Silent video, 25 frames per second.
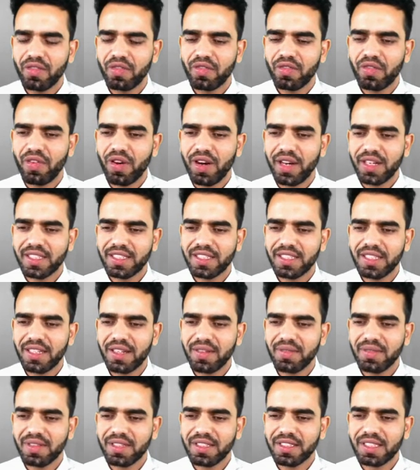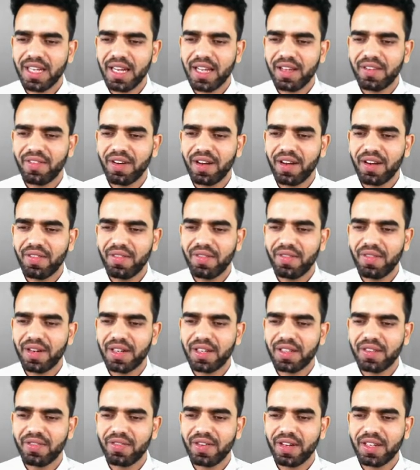function of the saliva. What
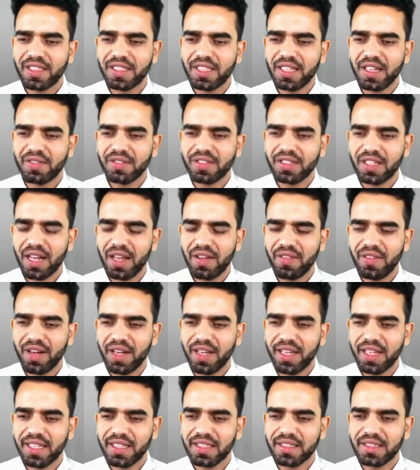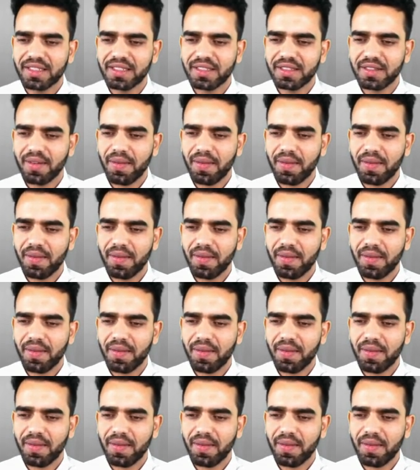the function of saliva is?